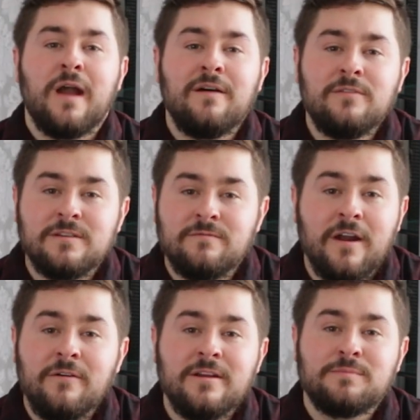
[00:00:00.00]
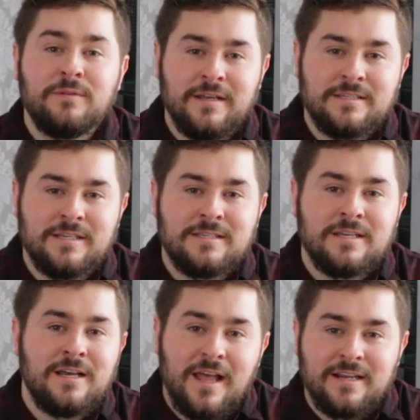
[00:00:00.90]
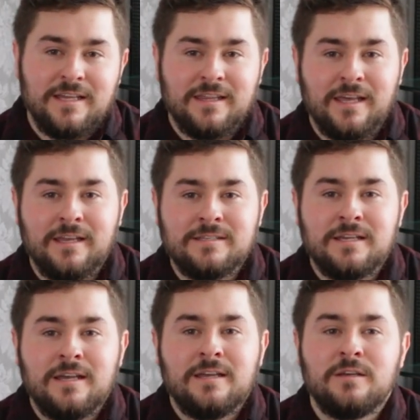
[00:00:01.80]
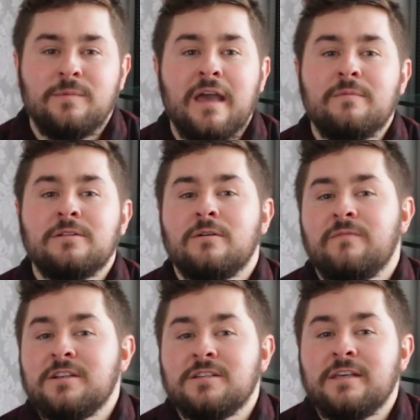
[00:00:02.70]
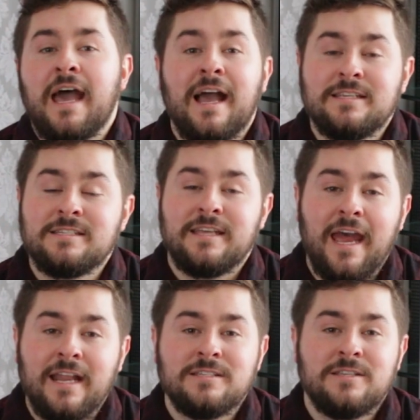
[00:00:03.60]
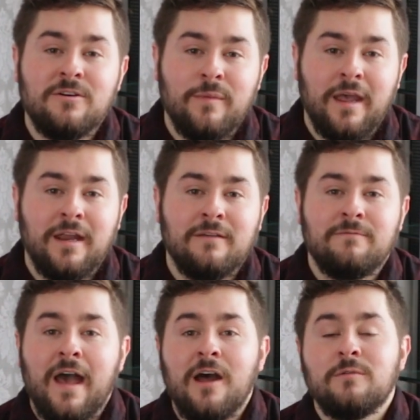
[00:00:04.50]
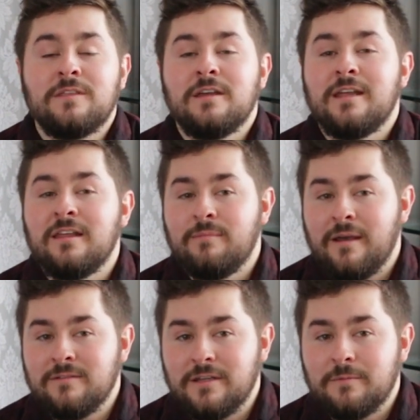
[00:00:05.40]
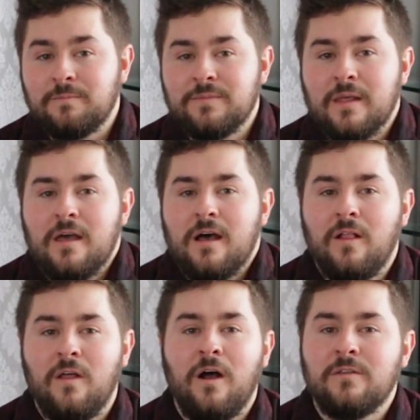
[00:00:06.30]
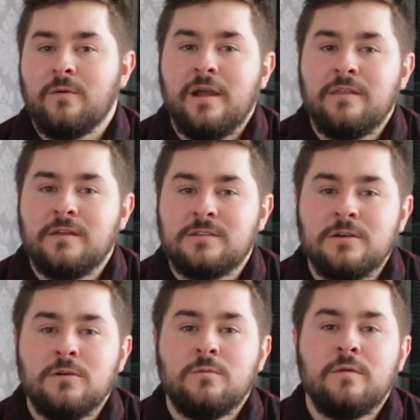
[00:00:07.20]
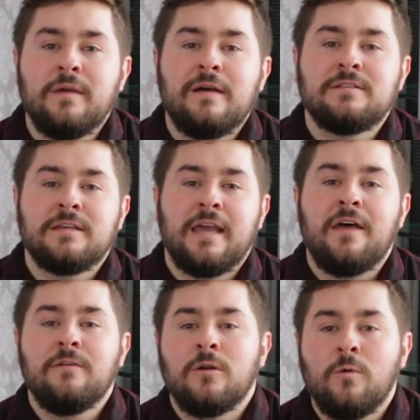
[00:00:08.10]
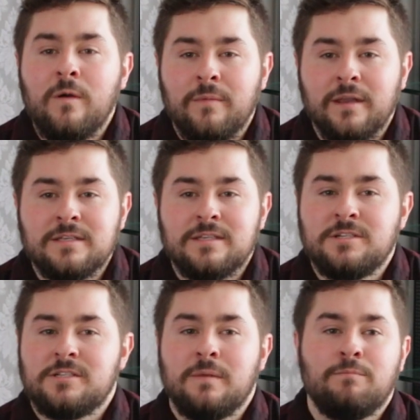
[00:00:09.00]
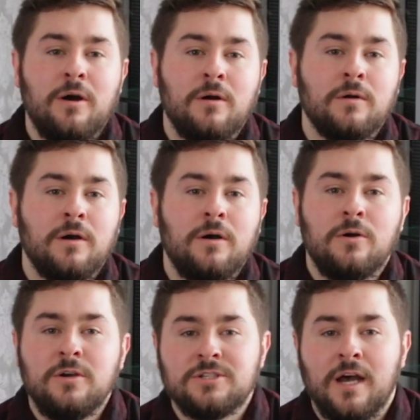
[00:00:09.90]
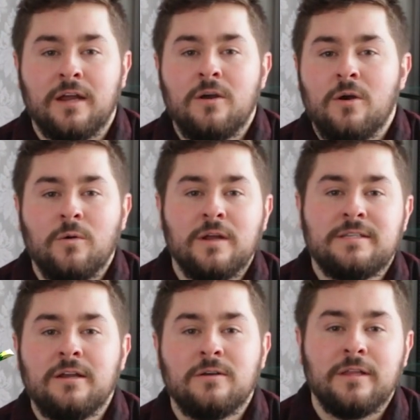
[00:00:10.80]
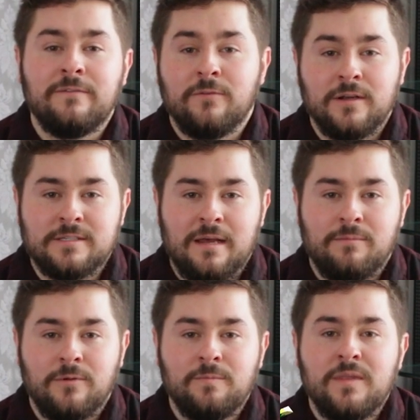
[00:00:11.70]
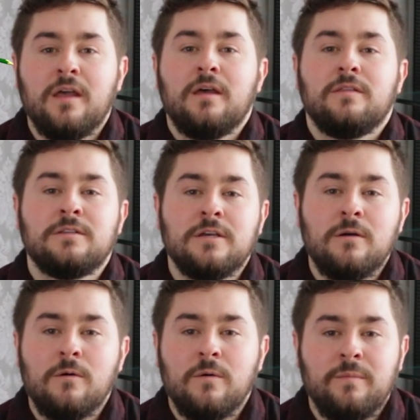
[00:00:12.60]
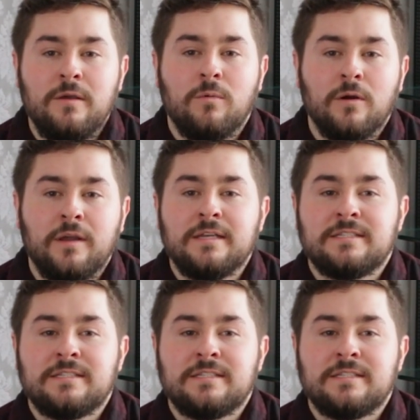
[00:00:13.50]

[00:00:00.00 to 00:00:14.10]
travel to various places, collecting things, to be able to eventually access Ganon's domain, found within Death Mountain. Along the way, the two would be able to gather equipment, such as a bow, a hookshot, or a Deku Leaf, for example. The duo would be working